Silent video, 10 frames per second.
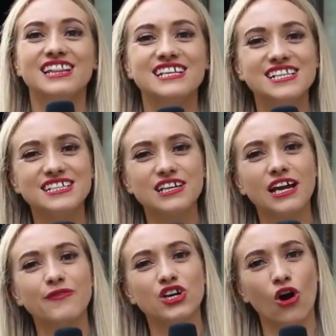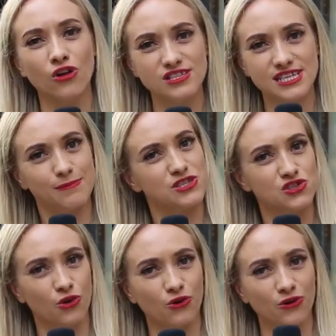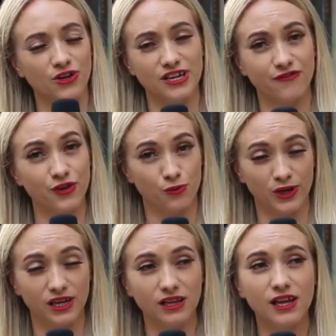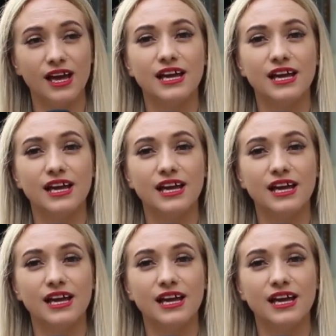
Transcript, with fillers: This is kind of a concept store, if you will.